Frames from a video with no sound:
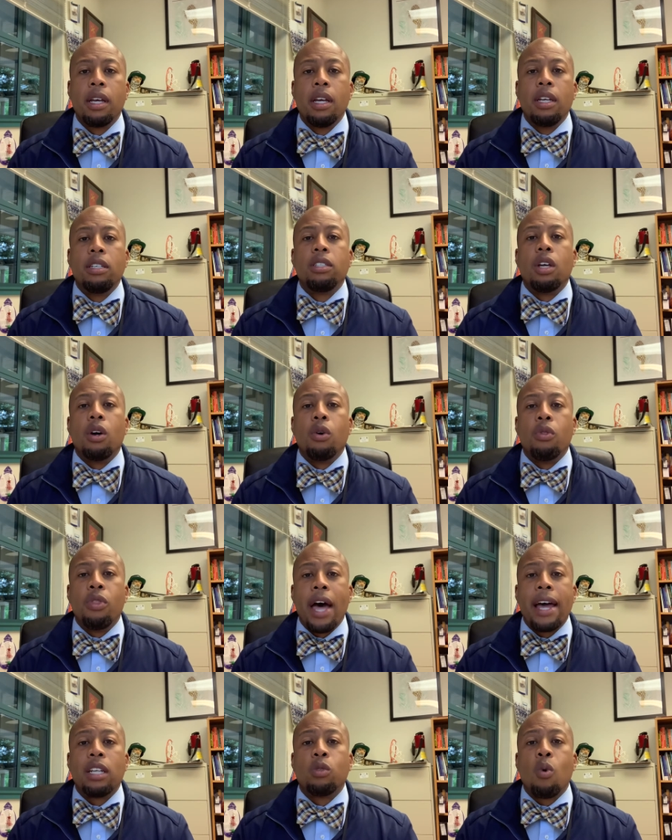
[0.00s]
So
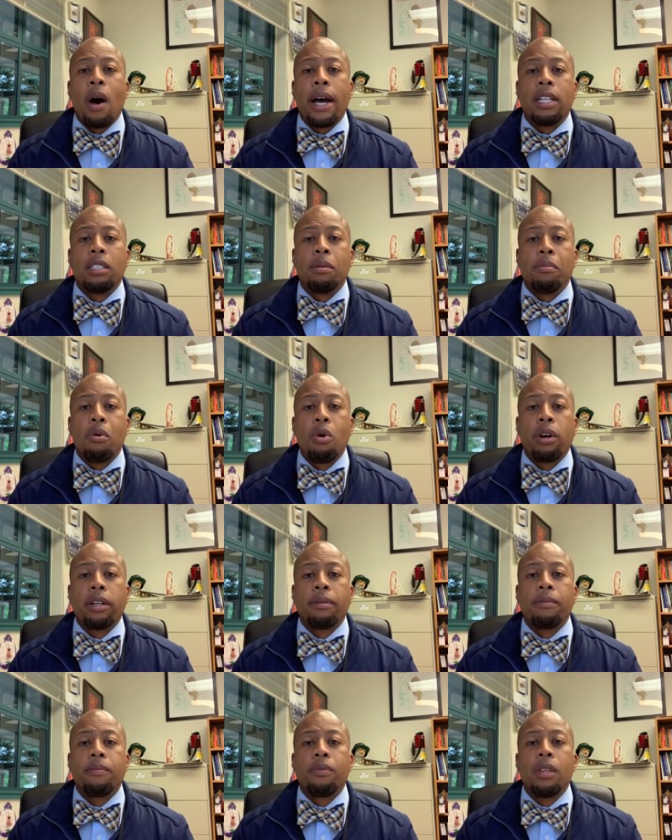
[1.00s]
that is why it's
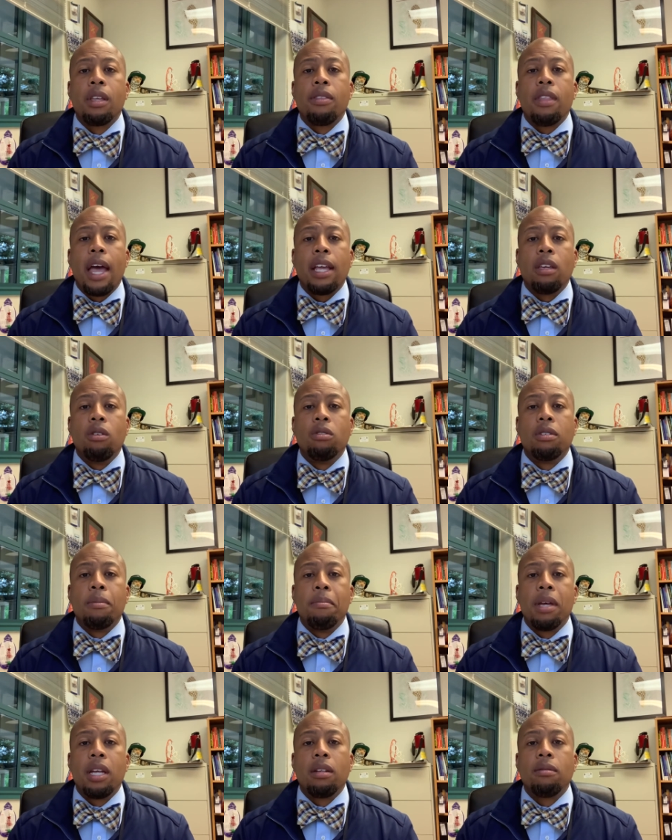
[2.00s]
important that you
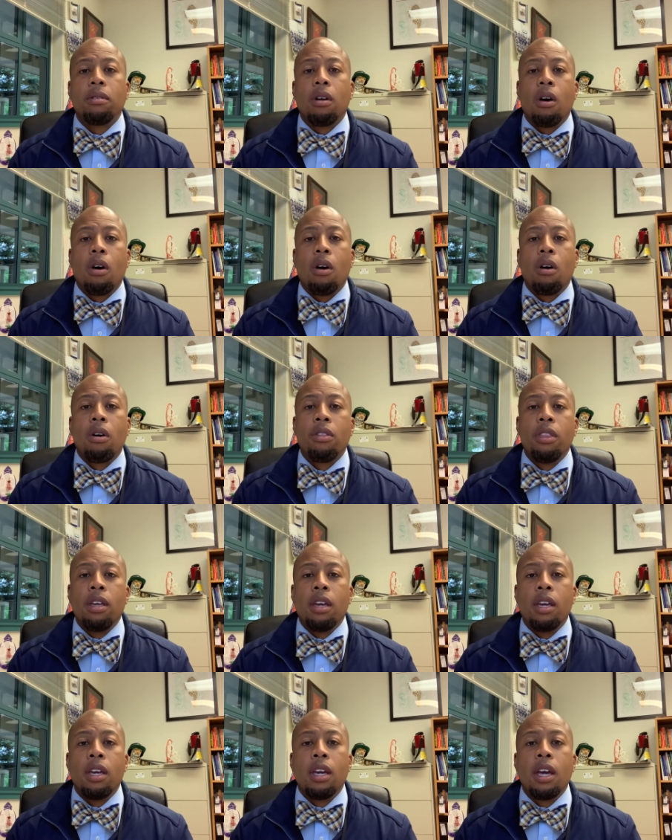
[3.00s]
submit all
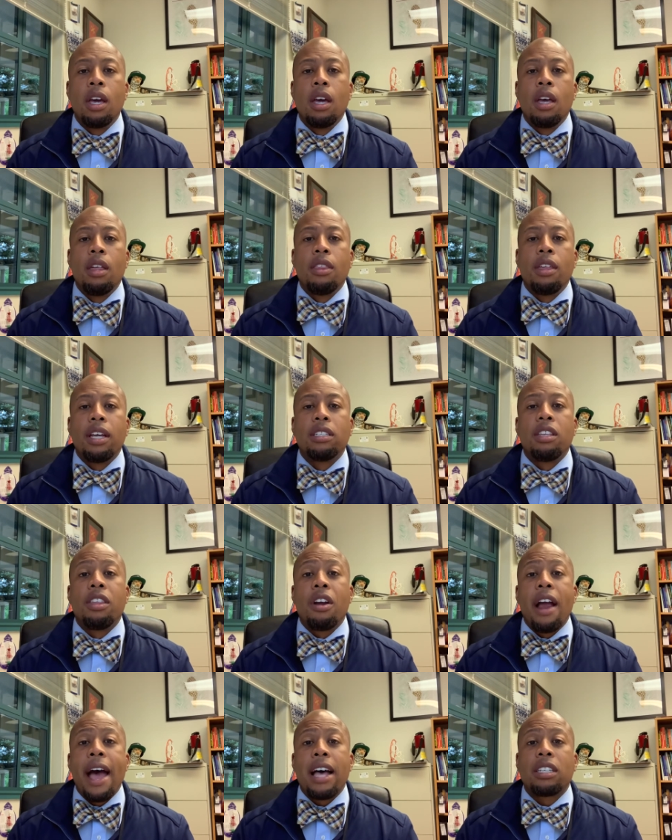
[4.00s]
the things that
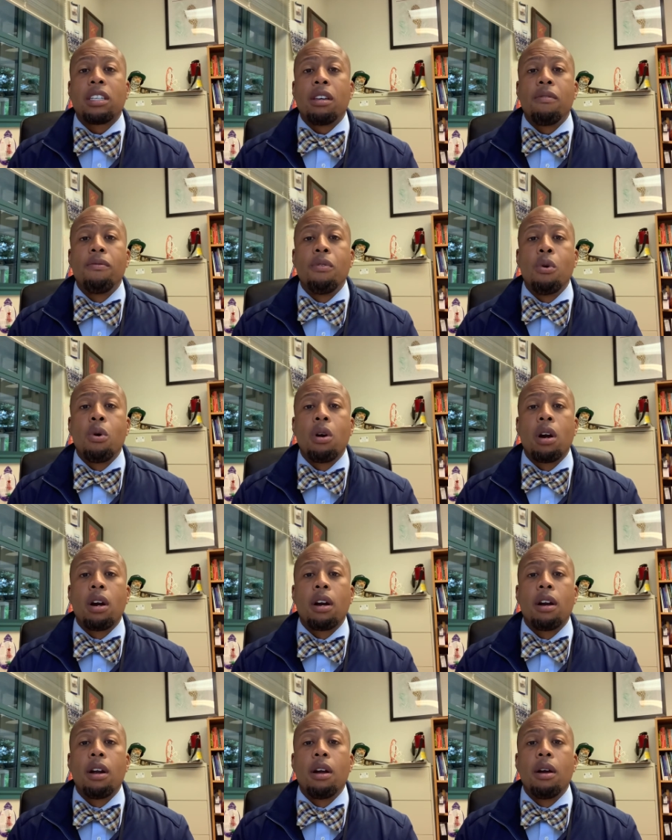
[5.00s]
they're asking for
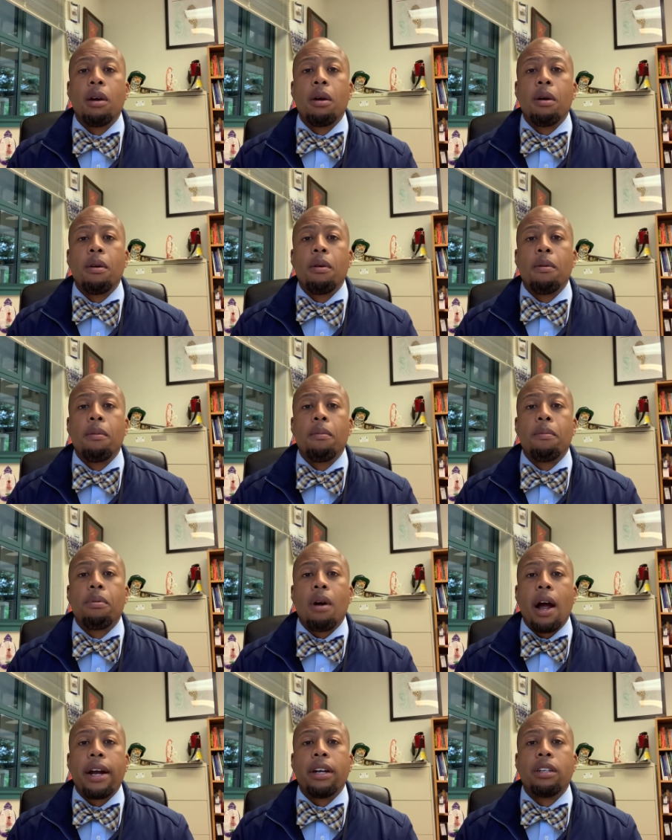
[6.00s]

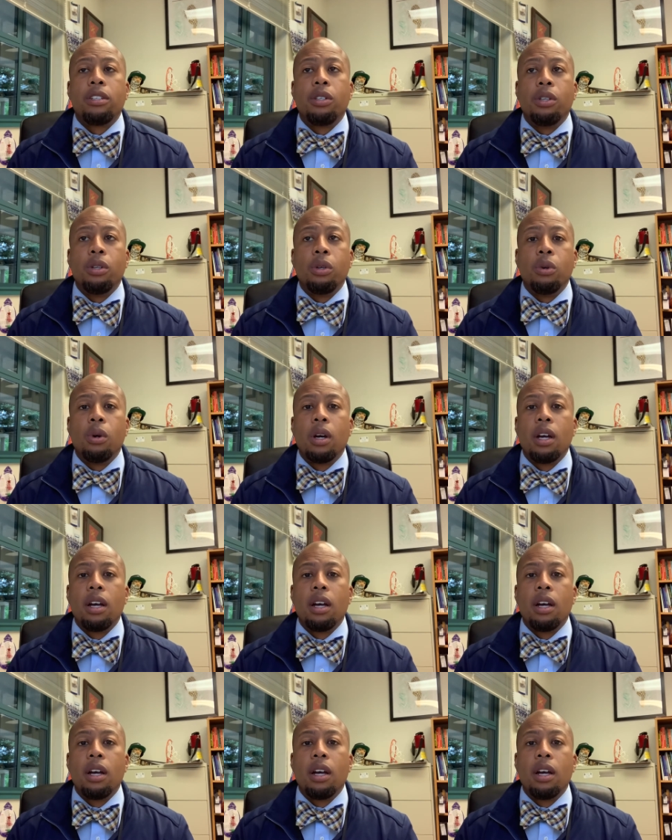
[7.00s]
prior to